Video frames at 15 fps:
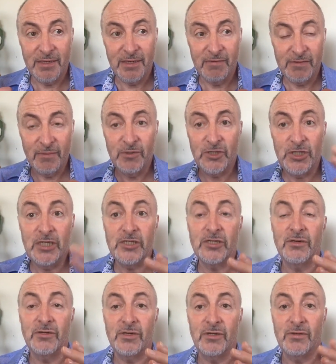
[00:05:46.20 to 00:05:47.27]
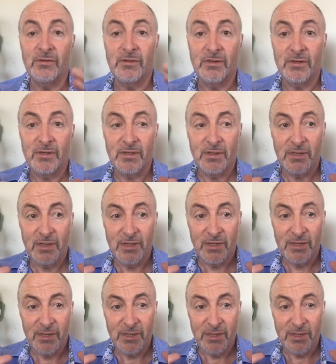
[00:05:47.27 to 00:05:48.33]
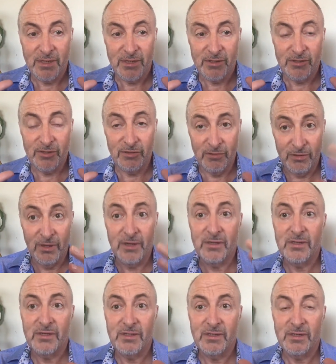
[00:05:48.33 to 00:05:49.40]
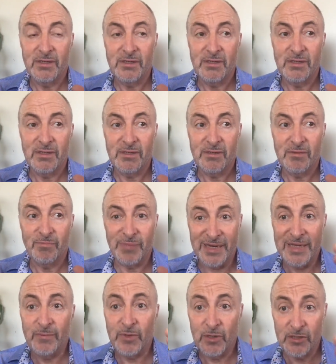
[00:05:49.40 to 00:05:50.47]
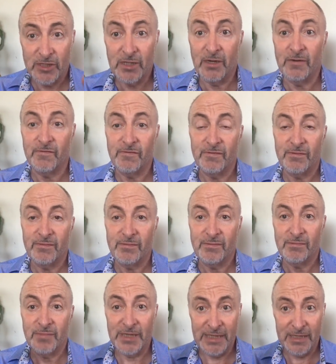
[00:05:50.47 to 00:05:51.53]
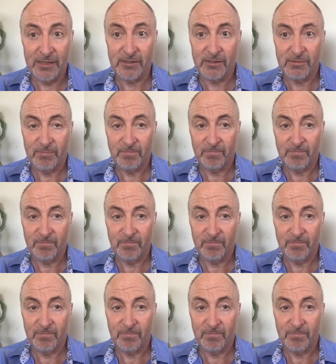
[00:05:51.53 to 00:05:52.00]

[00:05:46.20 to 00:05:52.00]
If someone cheats on you, do not blame yourself, please.